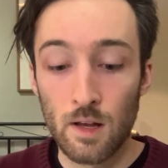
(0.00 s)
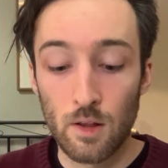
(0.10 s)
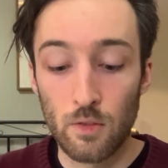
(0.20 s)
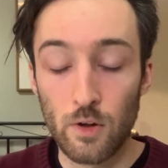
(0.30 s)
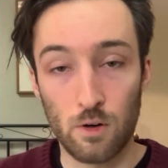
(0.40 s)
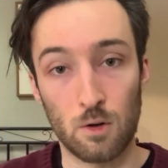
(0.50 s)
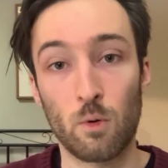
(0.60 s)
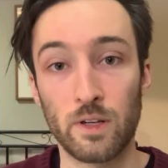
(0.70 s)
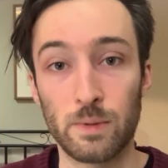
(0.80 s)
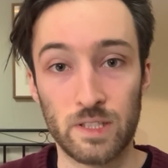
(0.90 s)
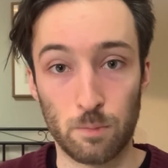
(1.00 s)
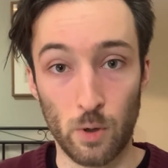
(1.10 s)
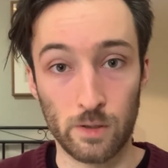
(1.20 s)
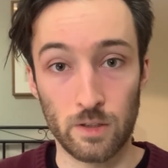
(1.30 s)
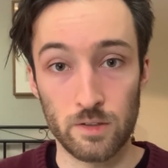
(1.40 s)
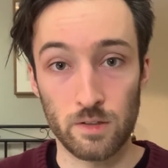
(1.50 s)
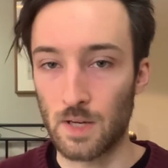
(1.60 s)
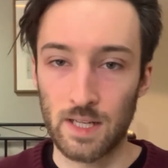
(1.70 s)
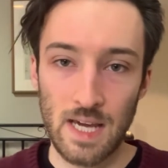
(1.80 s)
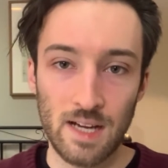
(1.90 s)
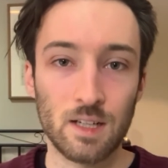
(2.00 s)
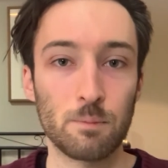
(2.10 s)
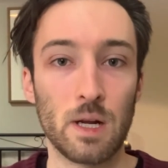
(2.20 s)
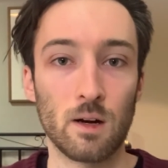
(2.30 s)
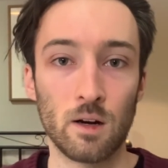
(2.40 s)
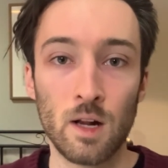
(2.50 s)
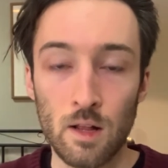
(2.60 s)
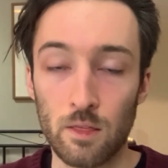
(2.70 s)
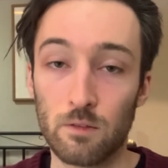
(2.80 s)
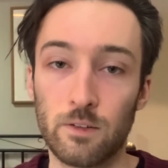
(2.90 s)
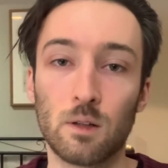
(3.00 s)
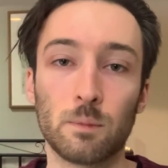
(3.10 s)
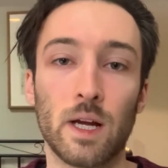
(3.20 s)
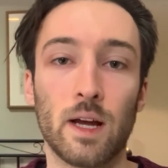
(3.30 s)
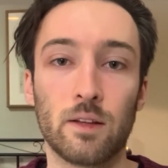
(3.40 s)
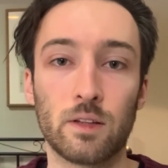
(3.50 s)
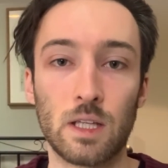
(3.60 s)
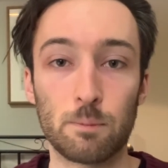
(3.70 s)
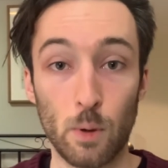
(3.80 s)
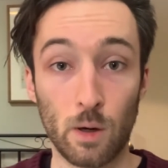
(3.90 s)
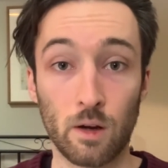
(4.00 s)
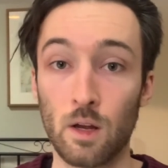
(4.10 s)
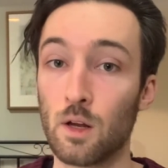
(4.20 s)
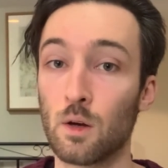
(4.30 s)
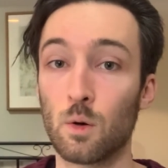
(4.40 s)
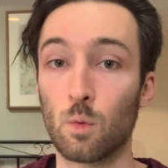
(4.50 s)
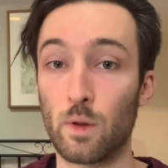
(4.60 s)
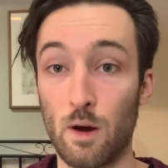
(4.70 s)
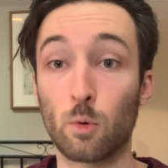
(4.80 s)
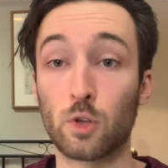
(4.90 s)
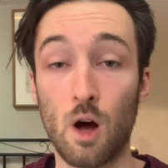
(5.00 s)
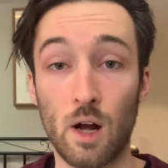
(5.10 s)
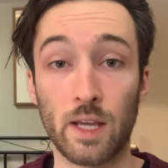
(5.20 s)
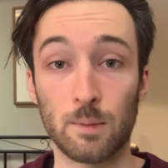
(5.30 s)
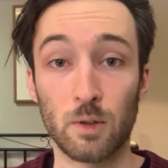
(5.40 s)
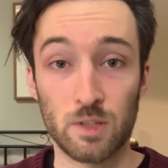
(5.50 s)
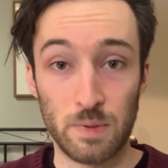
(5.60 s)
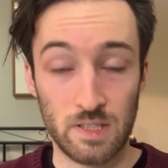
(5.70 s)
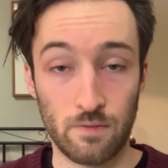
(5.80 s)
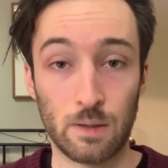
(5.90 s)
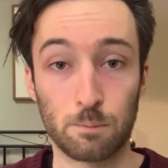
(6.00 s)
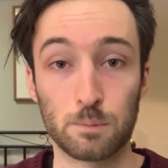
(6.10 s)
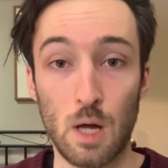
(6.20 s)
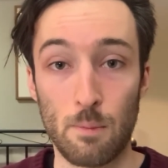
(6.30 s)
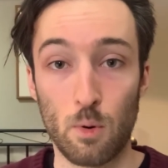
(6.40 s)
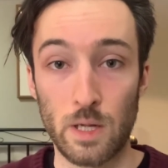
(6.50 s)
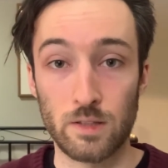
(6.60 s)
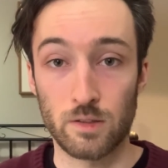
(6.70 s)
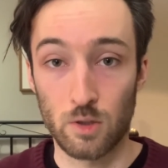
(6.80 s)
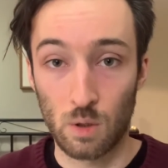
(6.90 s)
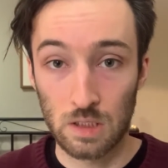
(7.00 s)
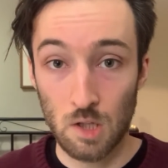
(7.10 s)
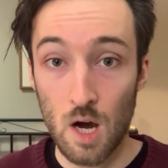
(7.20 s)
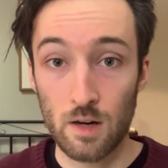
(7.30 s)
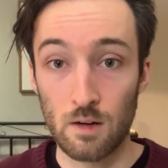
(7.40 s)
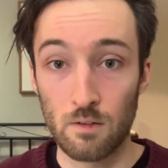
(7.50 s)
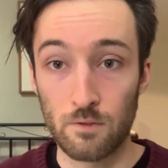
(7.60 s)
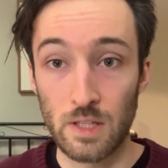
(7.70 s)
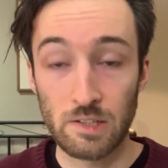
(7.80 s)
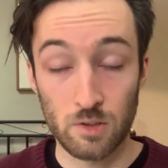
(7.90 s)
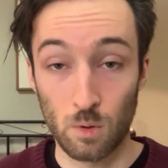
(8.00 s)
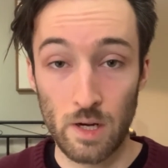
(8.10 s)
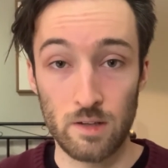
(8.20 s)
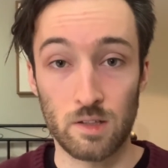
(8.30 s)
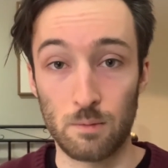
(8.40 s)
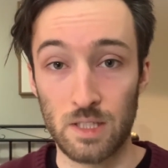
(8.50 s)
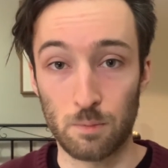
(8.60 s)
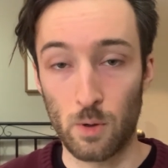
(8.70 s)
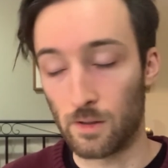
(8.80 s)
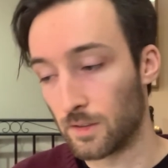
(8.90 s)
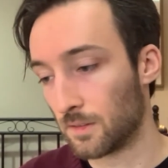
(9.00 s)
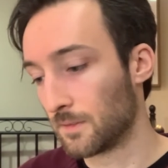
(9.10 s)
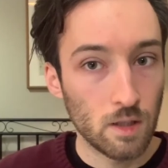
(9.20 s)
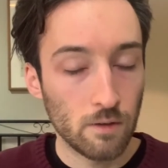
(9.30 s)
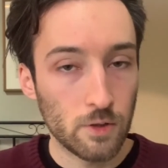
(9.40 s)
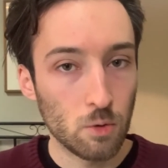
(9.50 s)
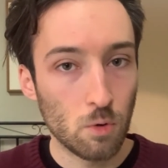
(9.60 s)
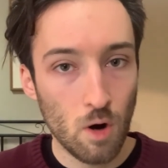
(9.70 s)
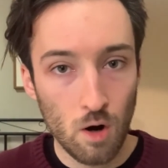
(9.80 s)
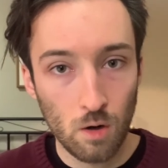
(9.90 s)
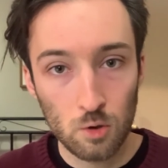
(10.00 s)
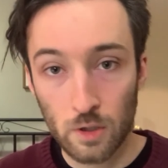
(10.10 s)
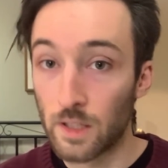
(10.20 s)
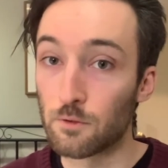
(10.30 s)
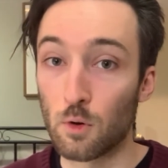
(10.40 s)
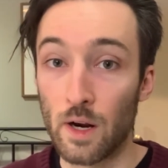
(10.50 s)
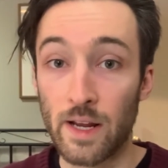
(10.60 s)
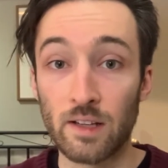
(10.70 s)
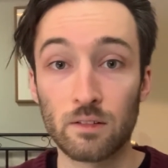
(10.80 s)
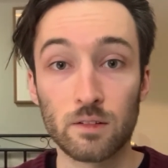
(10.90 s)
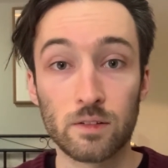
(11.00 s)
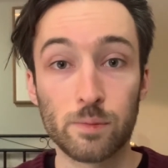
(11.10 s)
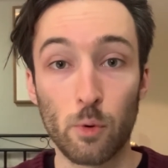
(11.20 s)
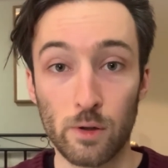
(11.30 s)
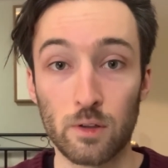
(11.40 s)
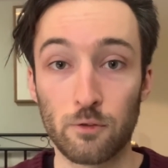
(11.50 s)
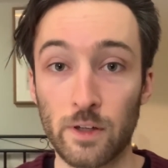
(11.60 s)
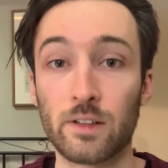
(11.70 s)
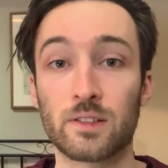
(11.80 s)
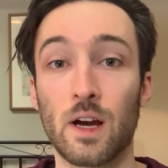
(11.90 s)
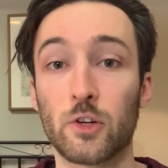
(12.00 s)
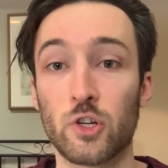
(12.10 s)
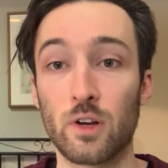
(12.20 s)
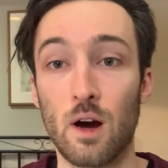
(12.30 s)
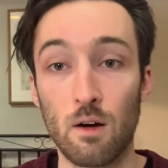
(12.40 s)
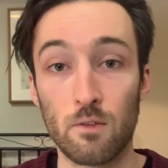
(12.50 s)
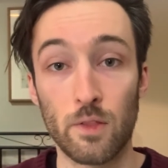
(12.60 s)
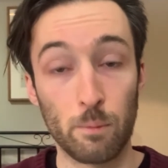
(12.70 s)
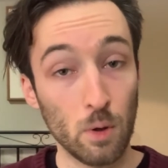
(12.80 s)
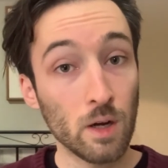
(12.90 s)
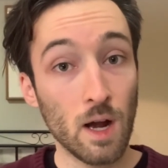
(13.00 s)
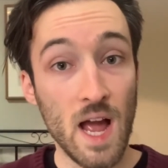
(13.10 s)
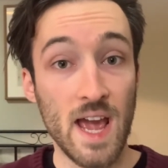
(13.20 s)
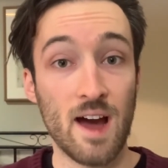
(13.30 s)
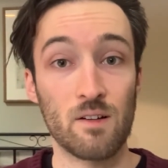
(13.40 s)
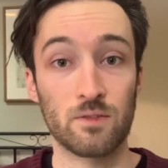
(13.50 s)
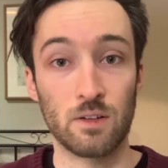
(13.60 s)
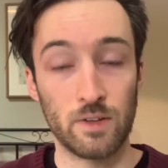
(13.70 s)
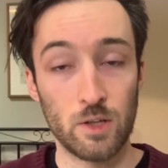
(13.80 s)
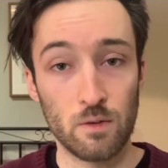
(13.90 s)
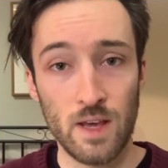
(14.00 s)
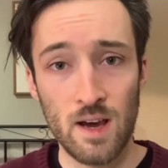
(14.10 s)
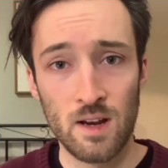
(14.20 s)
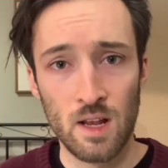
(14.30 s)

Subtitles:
there are going to be spoilers. I can't compare the film and the book without talking about specific plot points. So a lot of the story is going to be spoiled. If you are looking for a spoiler-free discussion of the book, I have a video of that.